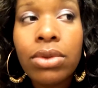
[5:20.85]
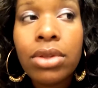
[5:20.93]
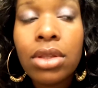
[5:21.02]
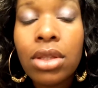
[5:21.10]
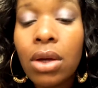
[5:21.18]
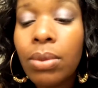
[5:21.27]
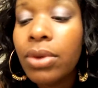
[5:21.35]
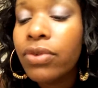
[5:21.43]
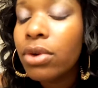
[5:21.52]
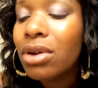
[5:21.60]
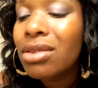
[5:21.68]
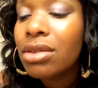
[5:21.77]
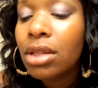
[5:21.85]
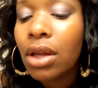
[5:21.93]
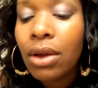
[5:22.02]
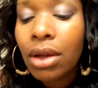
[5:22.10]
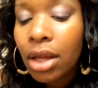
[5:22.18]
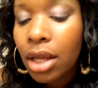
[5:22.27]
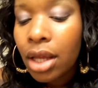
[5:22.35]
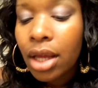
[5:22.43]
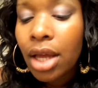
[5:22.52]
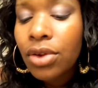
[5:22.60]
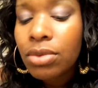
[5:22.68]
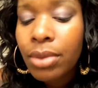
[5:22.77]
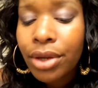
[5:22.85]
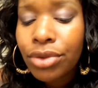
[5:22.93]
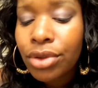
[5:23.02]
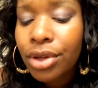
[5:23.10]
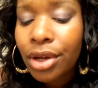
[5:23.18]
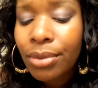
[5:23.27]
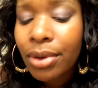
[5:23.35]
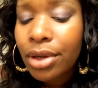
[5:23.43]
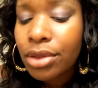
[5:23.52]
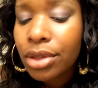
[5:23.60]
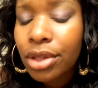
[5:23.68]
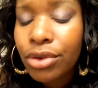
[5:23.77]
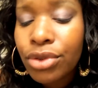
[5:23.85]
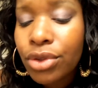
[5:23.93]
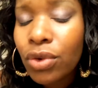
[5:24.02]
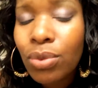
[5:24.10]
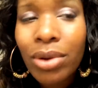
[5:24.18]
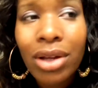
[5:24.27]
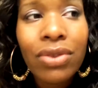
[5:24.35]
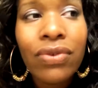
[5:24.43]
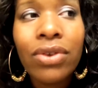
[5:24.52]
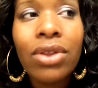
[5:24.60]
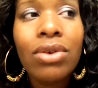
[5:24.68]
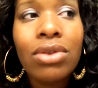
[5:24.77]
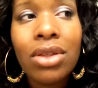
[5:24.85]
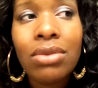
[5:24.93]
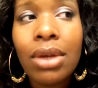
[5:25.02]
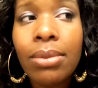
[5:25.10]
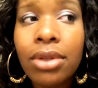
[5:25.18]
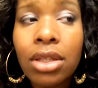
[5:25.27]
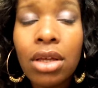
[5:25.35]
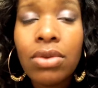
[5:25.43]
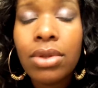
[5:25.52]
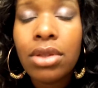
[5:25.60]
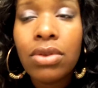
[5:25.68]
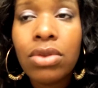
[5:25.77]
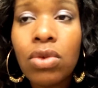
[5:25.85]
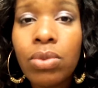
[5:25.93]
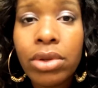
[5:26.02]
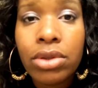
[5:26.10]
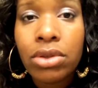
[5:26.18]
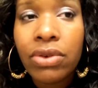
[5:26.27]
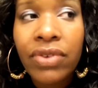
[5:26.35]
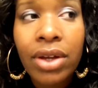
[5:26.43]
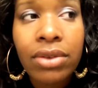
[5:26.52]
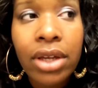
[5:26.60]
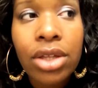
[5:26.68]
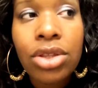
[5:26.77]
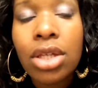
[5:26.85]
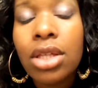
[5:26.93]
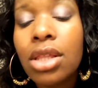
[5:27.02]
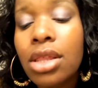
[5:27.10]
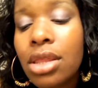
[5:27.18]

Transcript: So, but of course, you know, I use my extra care bucks, and there's coupons for those because Maybelline always gives coupons on their foundations.